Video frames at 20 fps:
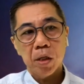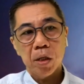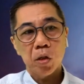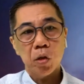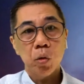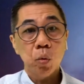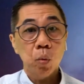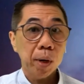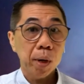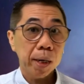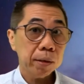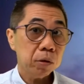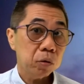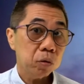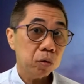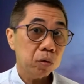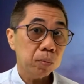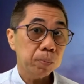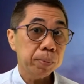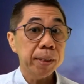you want
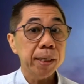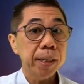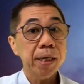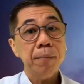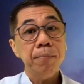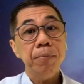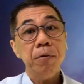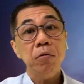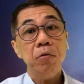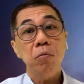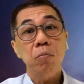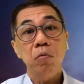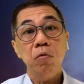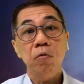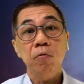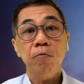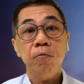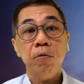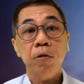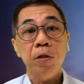to be able to
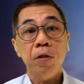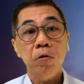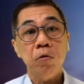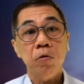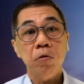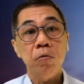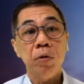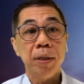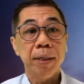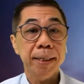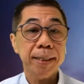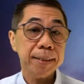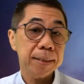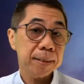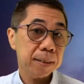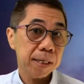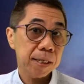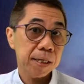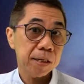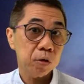move into the next
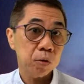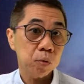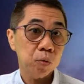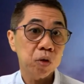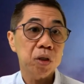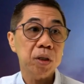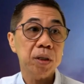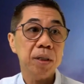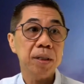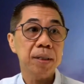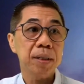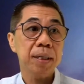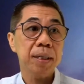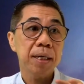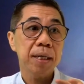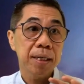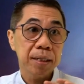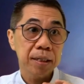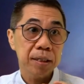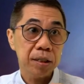stage, which is
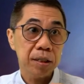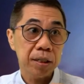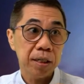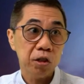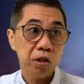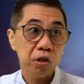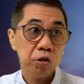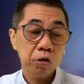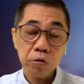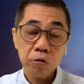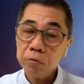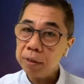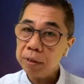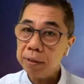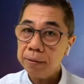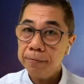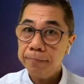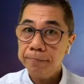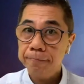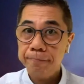stage 3.